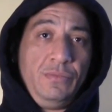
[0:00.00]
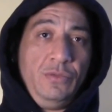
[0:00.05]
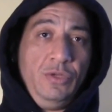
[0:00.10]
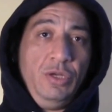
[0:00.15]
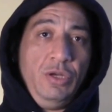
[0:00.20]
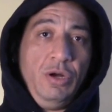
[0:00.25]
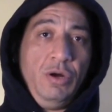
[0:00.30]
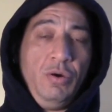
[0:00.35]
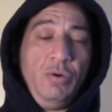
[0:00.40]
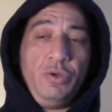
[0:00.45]

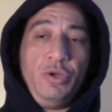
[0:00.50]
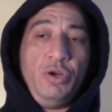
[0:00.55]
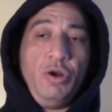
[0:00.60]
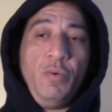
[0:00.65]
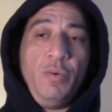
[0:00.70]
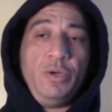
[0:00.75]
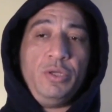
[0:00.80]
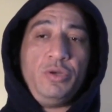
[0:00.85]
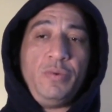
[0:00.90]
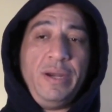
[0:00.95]
You know, you
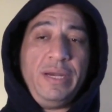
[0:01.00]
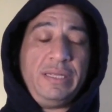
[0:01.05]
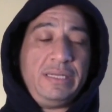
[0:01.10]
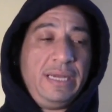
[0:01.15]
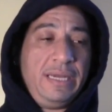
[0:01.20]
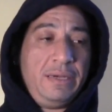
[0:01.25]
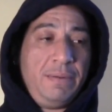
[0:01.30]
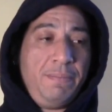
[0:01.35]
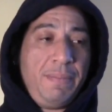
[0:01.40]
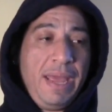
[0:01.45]
don't want to do
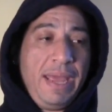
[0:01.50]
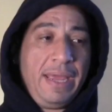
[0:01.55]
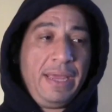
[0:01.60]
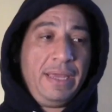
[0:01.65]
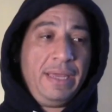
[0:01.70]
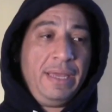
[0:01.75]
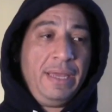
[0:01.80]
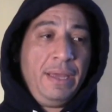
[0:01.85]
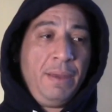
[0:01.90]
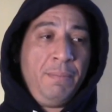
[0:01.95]
anything to
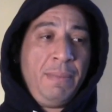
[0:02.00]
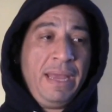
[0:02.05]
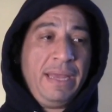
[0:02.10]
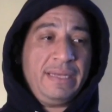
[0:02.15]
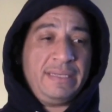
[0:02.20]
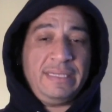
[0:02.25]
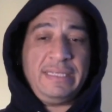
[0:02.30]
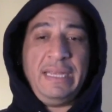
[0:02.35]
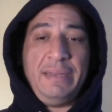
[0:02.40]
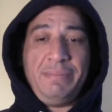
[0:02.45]
make
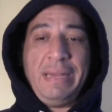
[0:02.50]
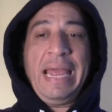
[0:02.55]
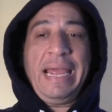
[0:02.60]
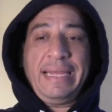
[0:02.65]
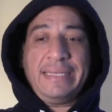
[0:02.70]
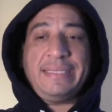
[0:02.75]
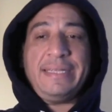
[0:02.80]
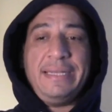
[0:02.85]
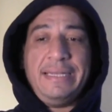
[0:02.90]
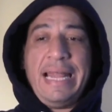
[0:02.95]
it seem
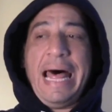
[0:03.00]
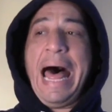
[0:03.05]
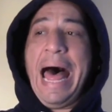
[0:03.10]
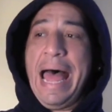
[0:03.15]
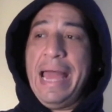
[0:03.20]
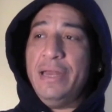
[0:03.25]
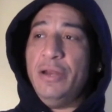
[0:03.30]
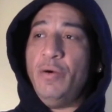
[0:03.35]
like it's a lie.